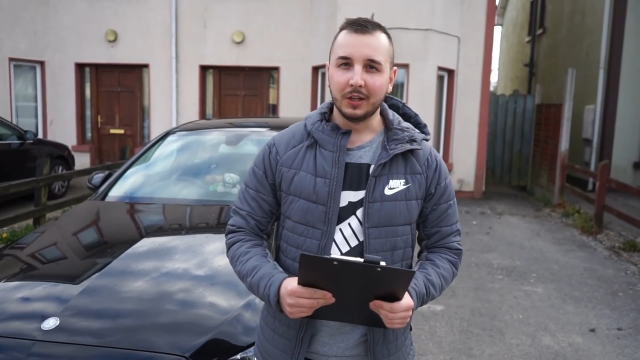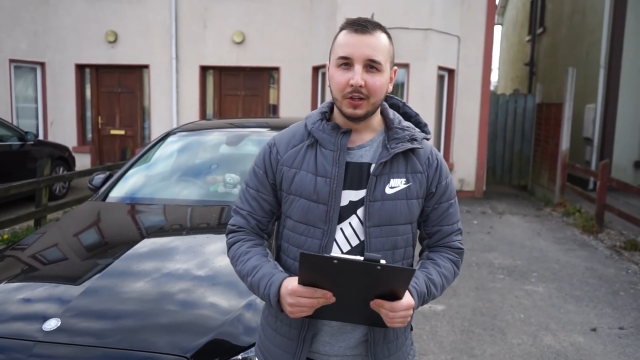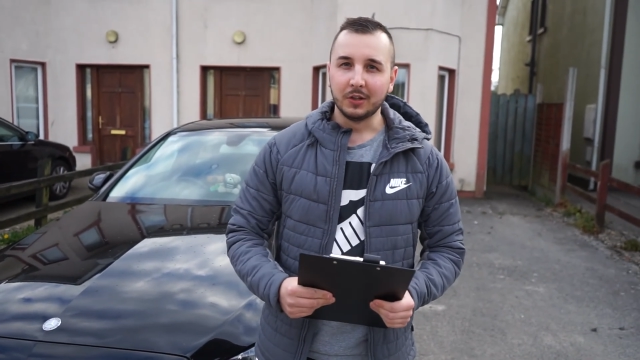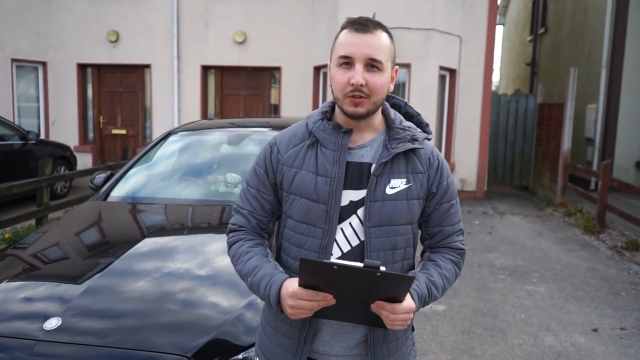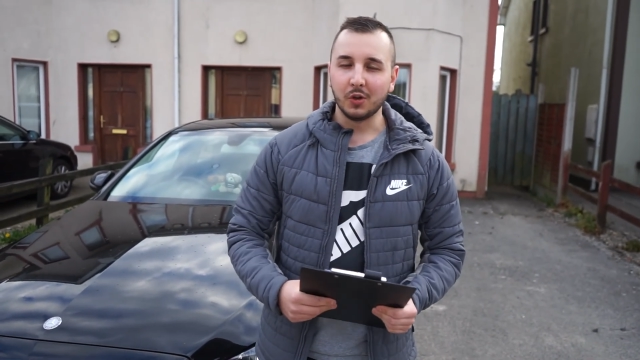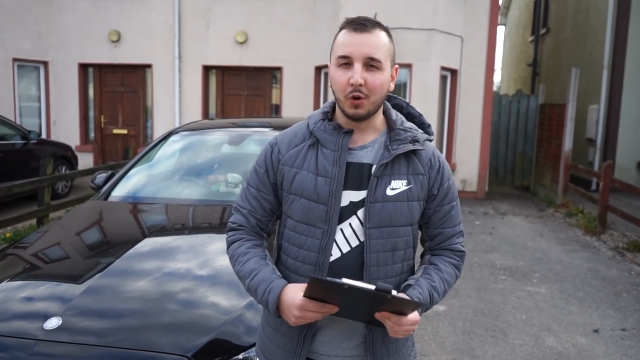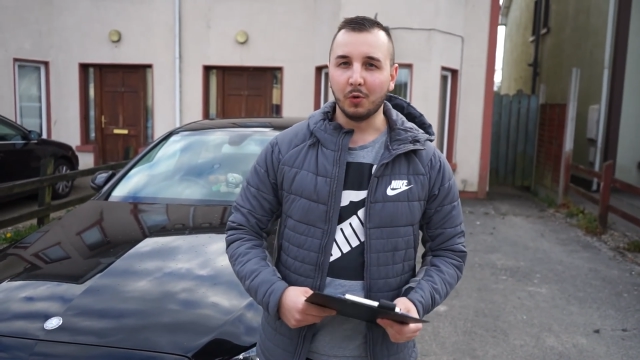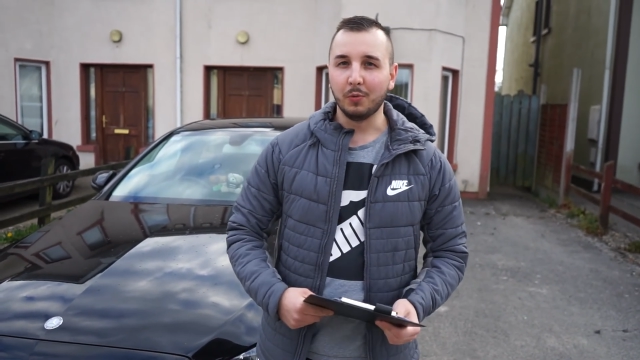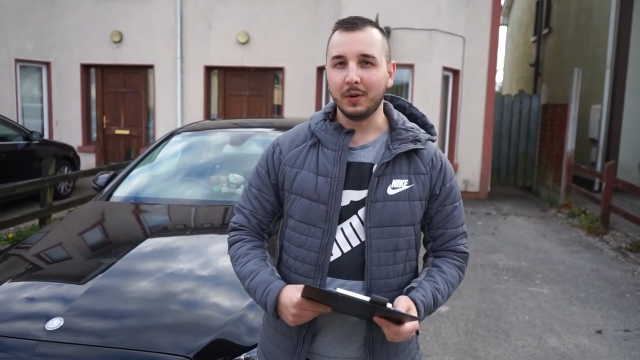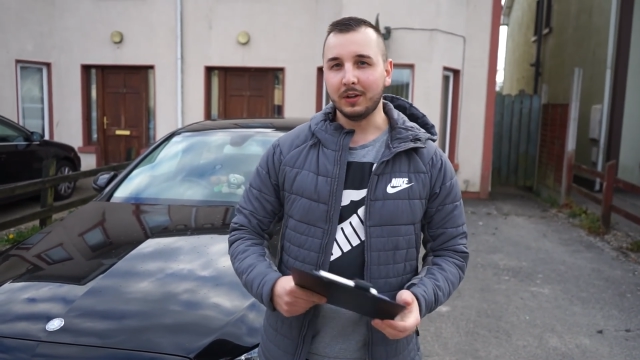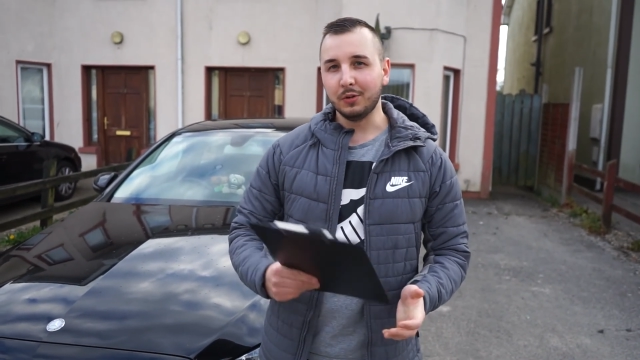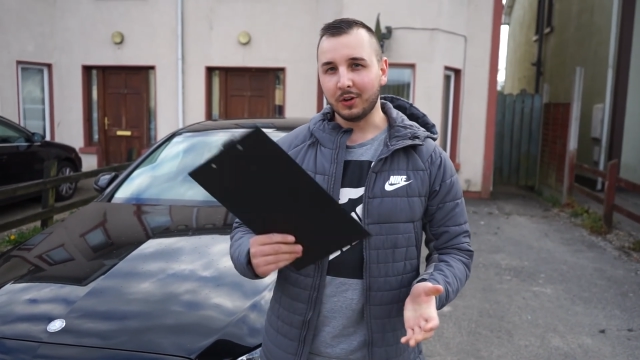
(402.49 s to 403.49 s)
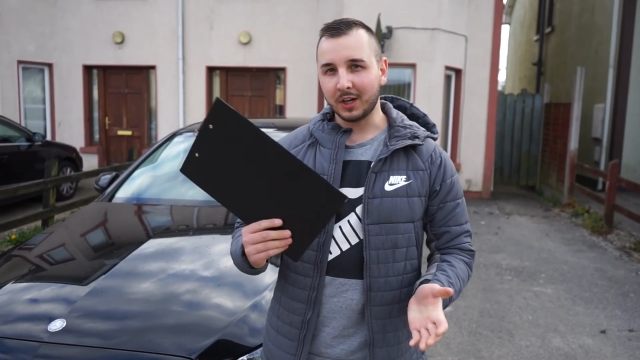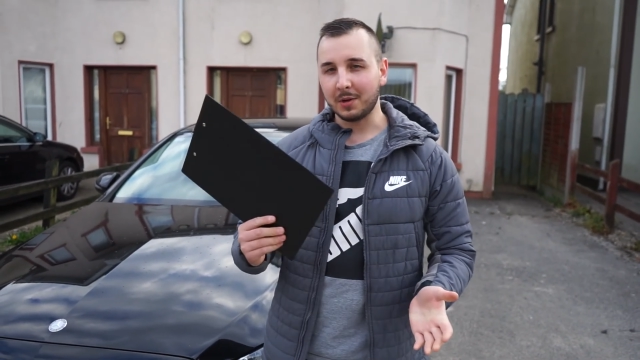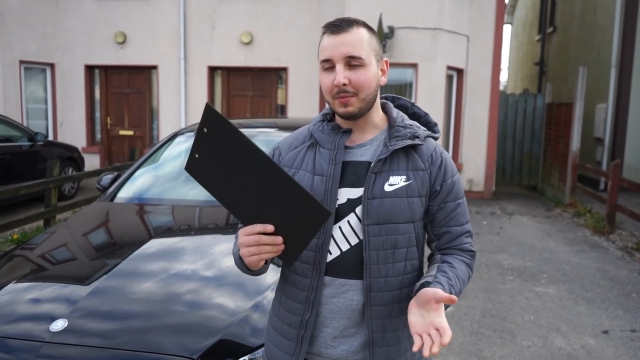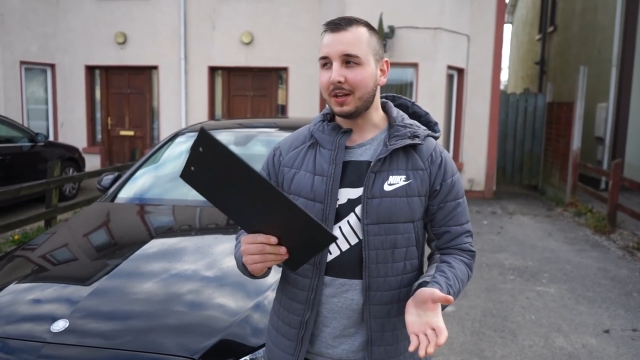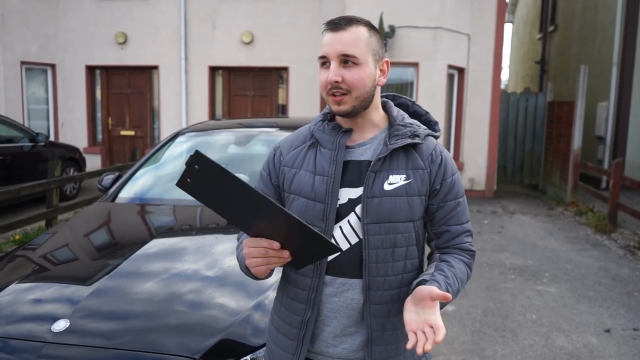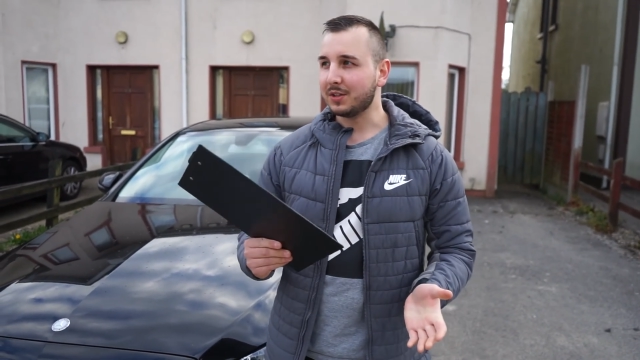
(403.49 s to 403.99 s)
So we do
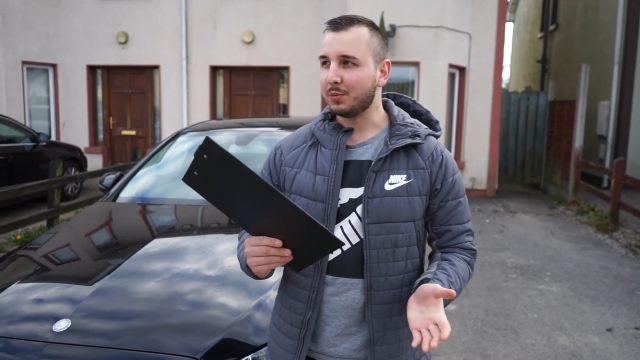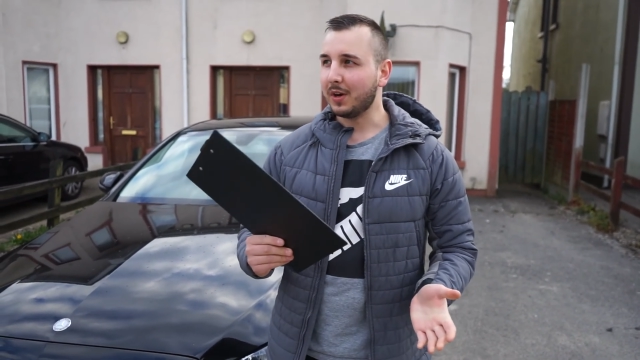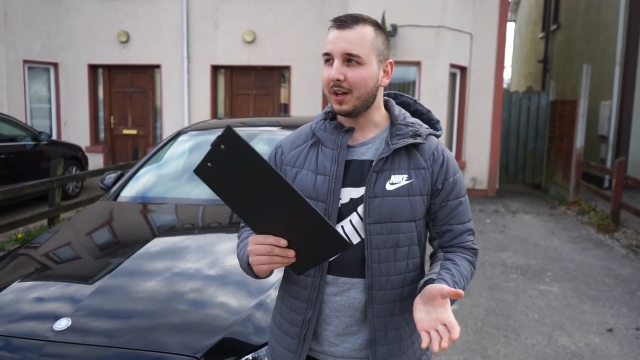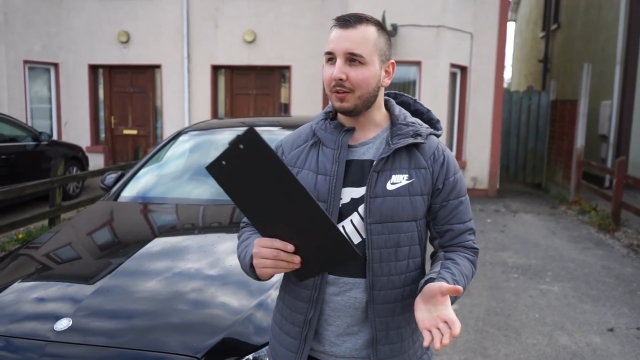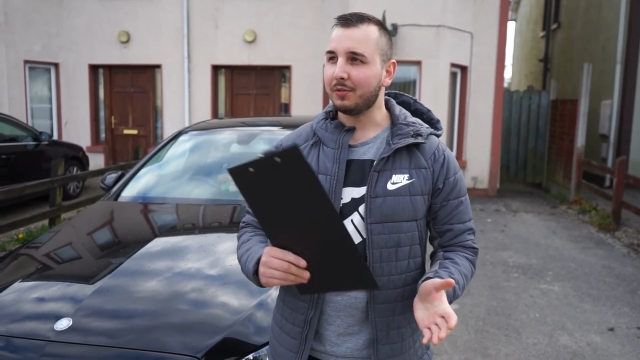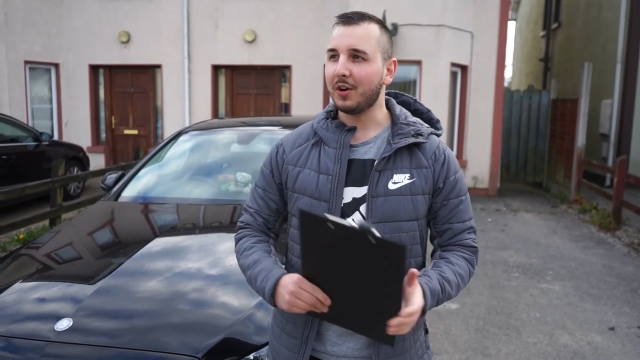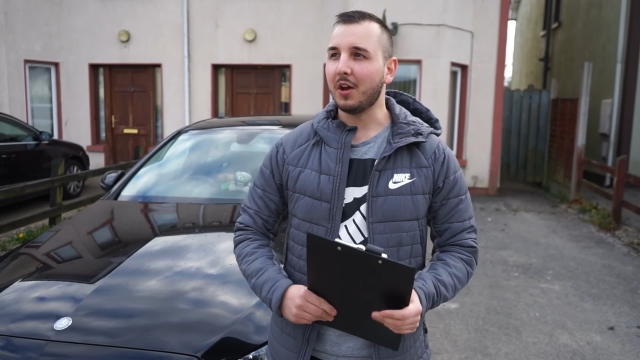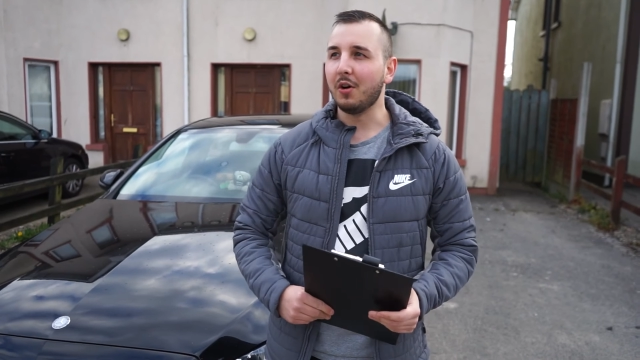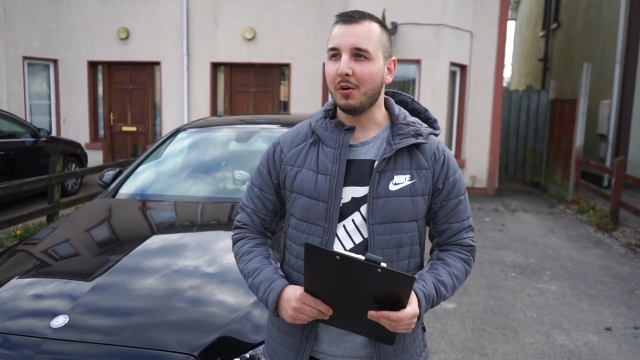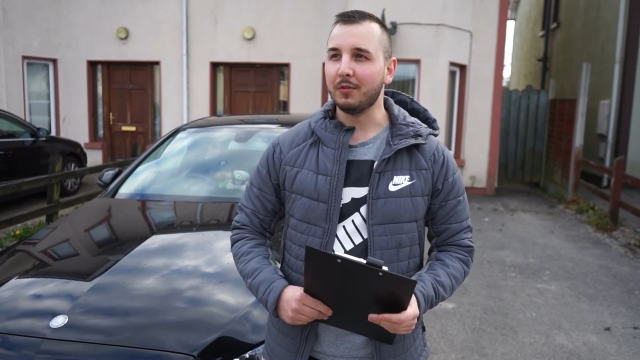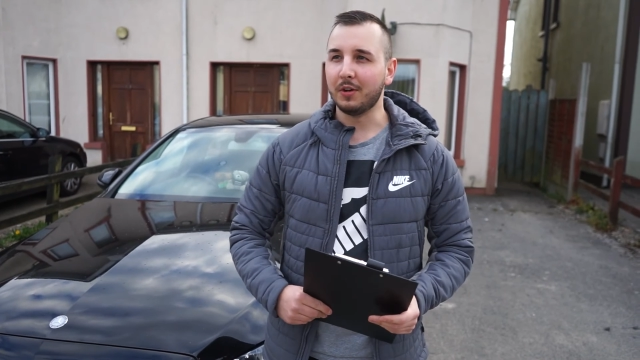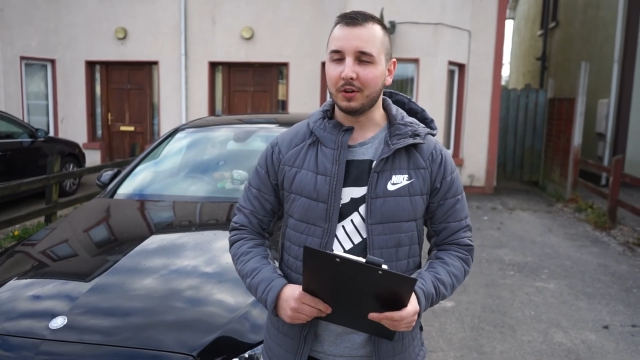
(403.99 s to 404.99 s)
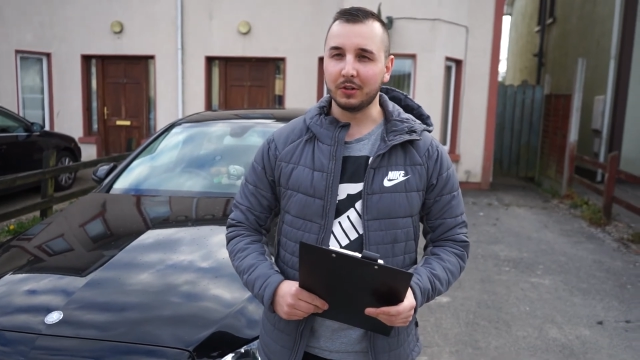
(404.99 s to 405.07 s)
recommend as well for the owner